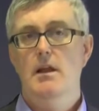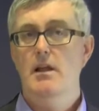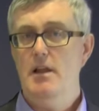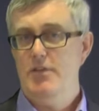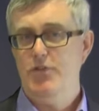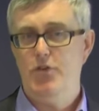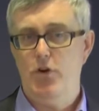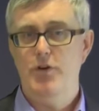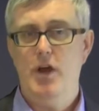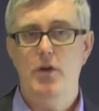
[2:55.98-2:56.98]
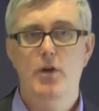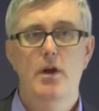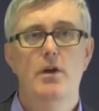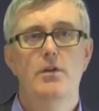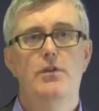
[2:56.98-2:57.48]
Let's turn now
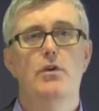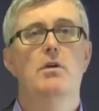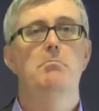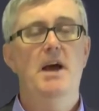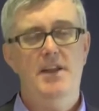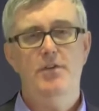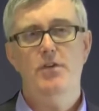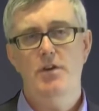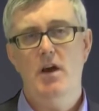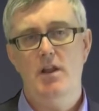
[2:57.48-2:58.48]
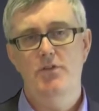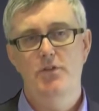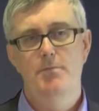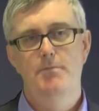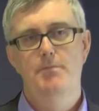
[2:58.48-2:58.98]
to competitor knowledge.
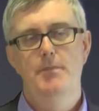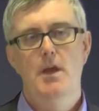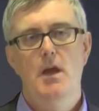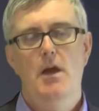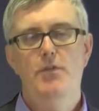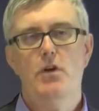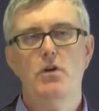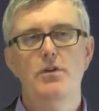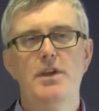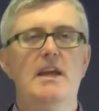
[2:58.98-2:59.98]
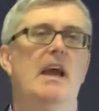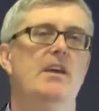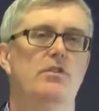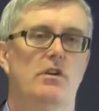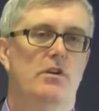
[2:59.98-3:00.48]
If you're going to
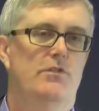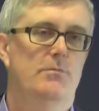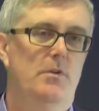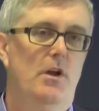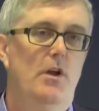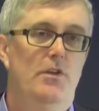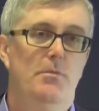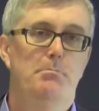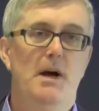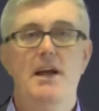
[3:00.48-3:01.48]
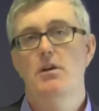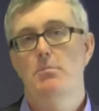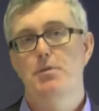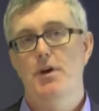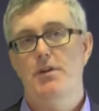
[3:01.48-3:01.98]
guide your customer to buy
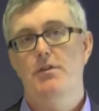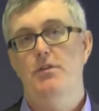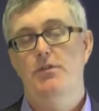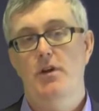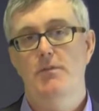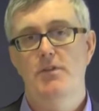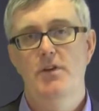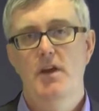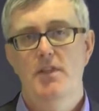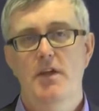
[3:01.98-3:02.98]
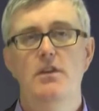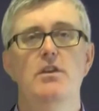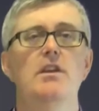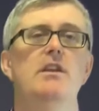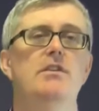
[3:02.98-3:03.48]
product or service, then you
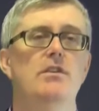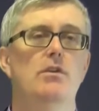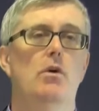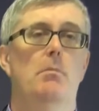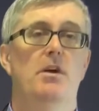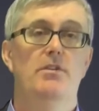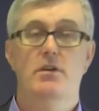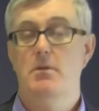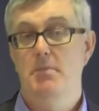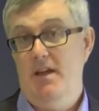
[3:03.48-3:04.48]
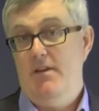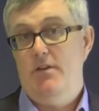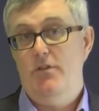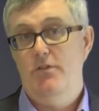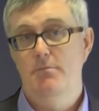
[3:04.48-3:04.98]
need to know about your
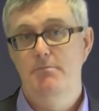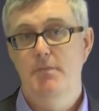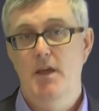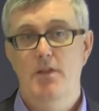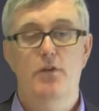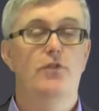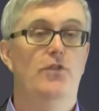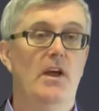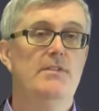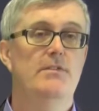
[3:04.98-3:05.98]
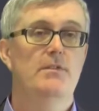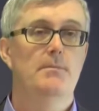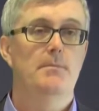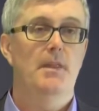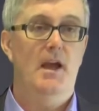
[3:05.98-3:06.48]
competitors, their strengths
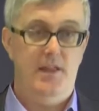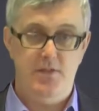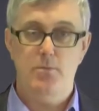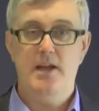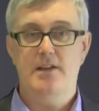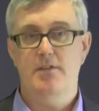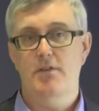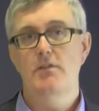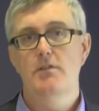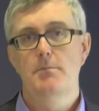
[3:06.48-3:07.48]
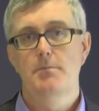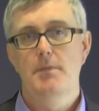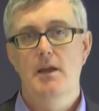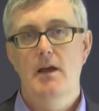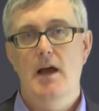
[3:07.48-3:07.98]
and their weaknesses.
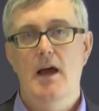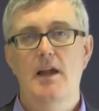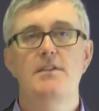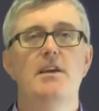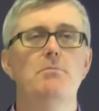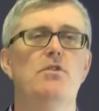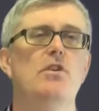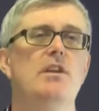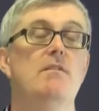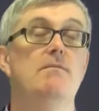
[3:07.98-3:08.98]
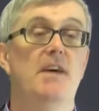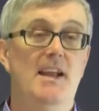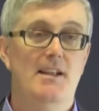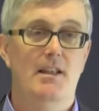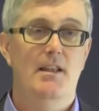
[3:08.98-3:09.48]
And it's absolutely
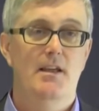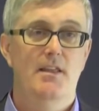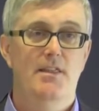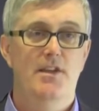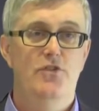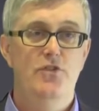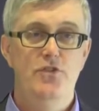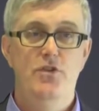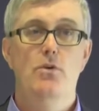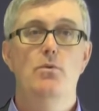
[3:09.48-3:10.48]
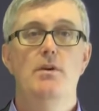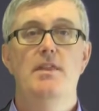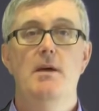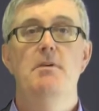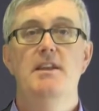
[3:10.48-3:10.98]
vital that you know
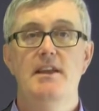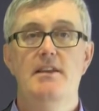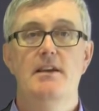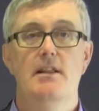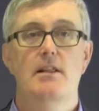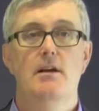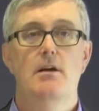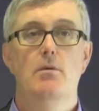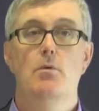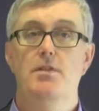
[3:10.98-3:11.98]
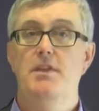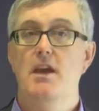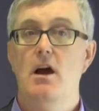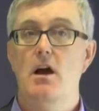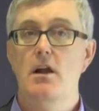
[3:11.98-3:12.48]
them in detail, what
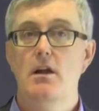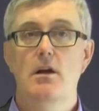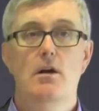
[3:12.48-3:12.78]
they are